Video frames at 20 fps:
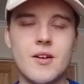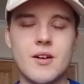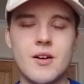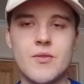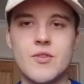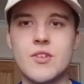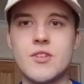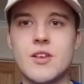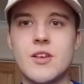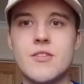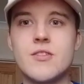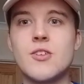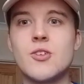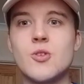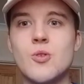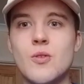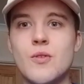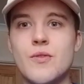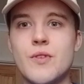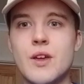Obviously, it's not
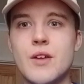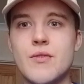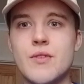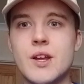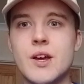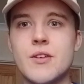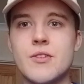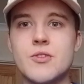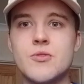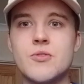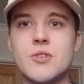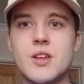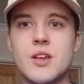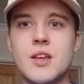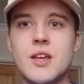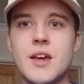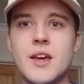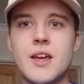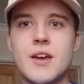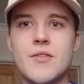called FIFA now, it's called
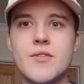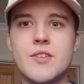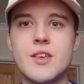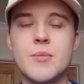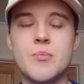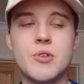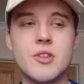EAFC.